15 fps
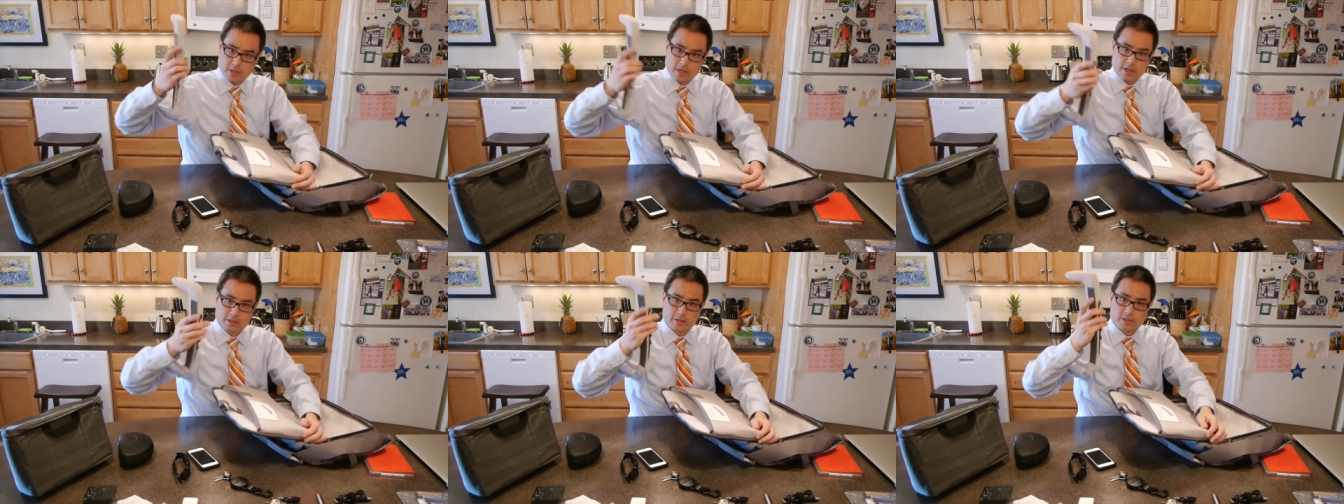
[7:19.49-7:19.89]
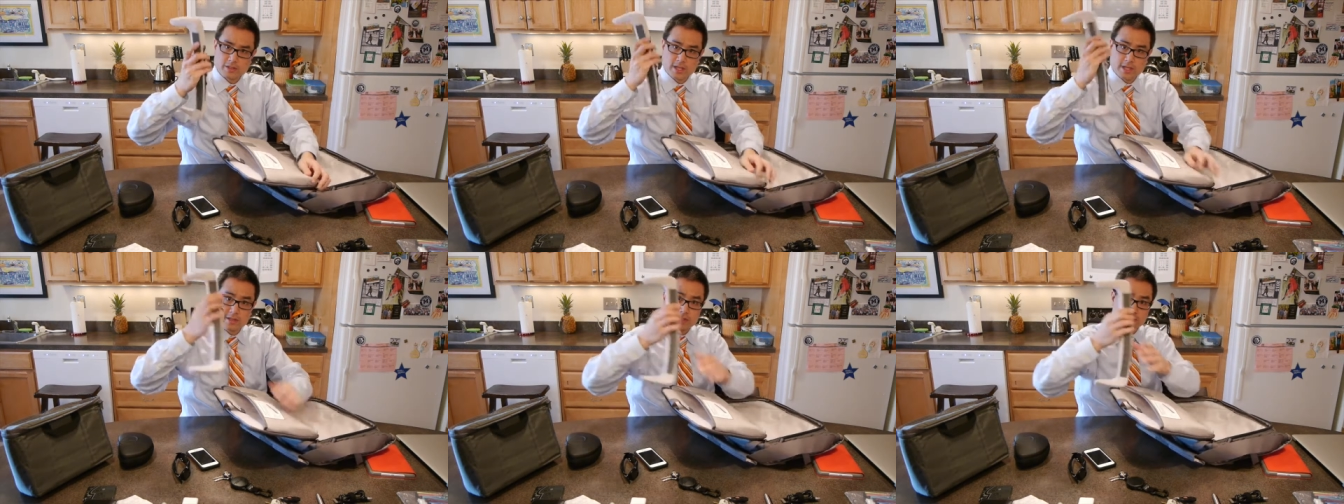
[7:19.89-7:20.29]
Okay, so you
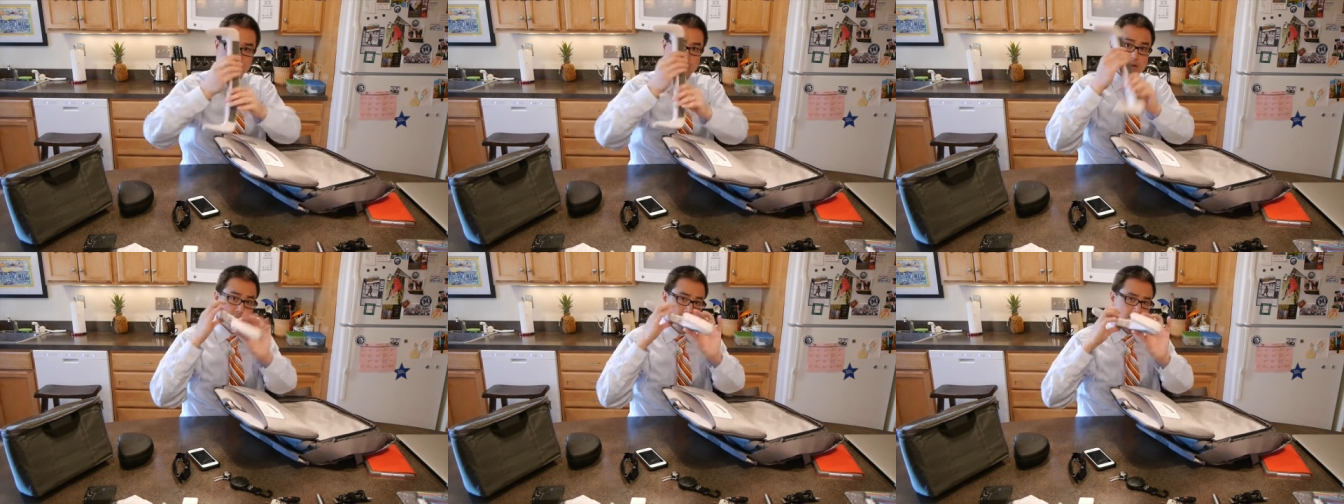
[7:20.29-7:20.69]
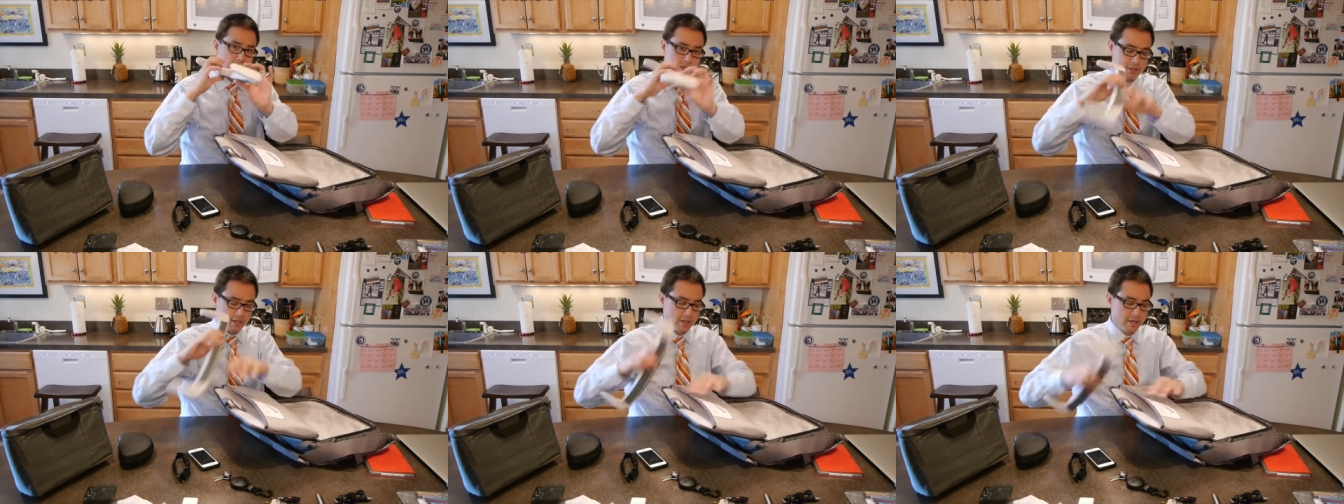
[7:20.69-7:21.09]
take this thing out. This is
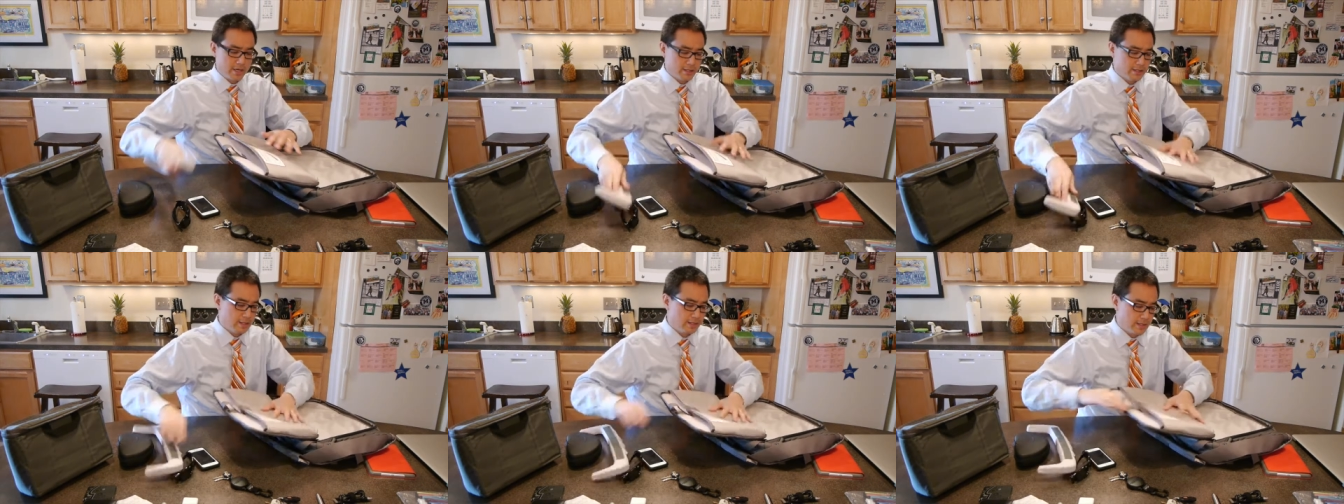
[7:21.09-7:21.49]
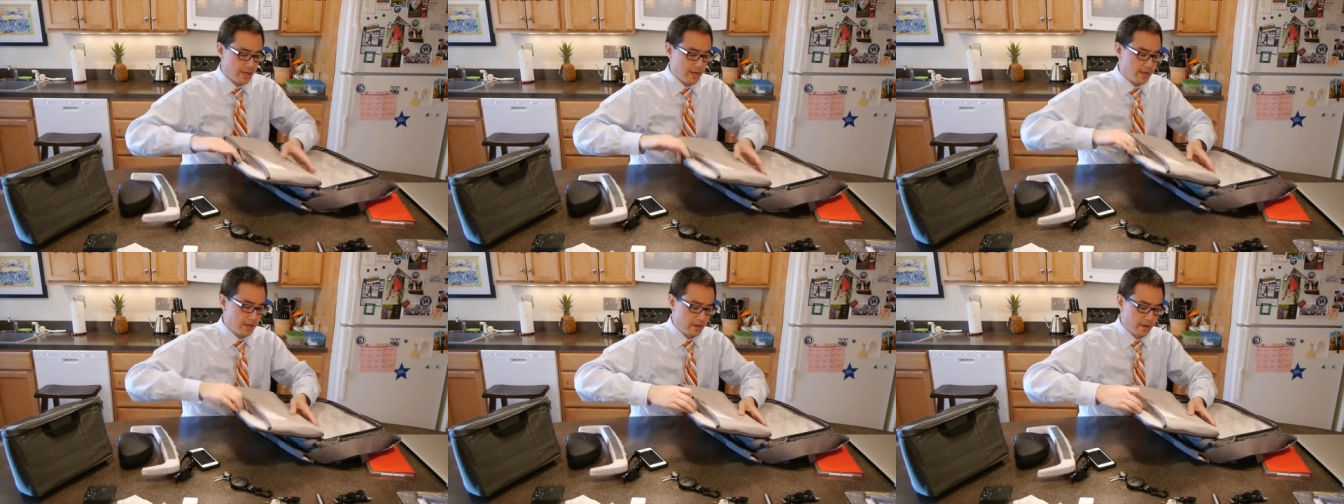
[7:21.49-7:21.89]
actually a nice
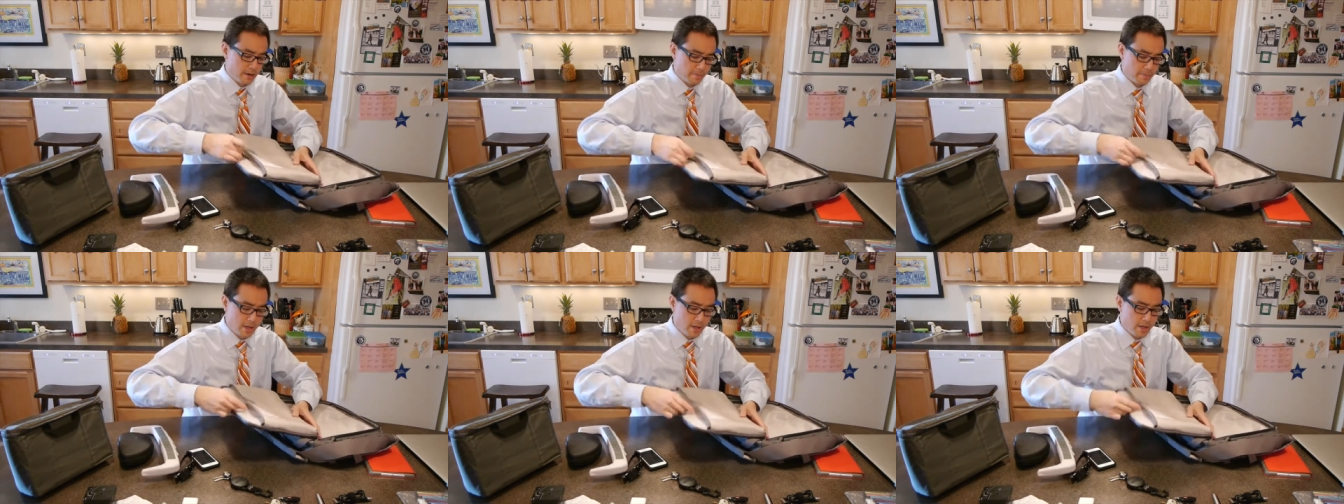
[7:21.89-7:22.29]
design here.